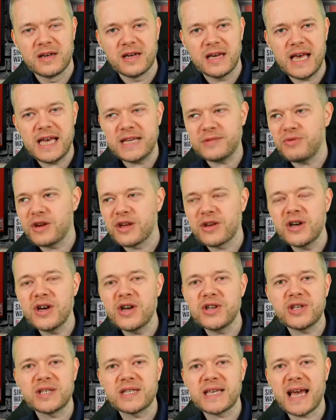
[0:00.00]
It's
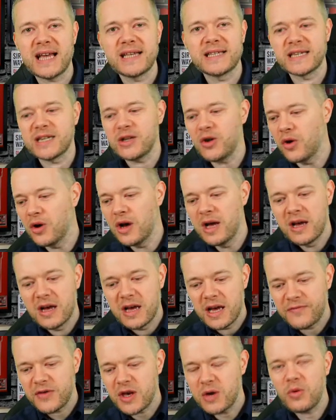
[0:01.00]
regurgitated. Look,
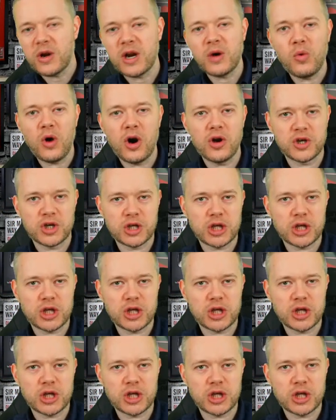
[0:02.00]
if you want to watch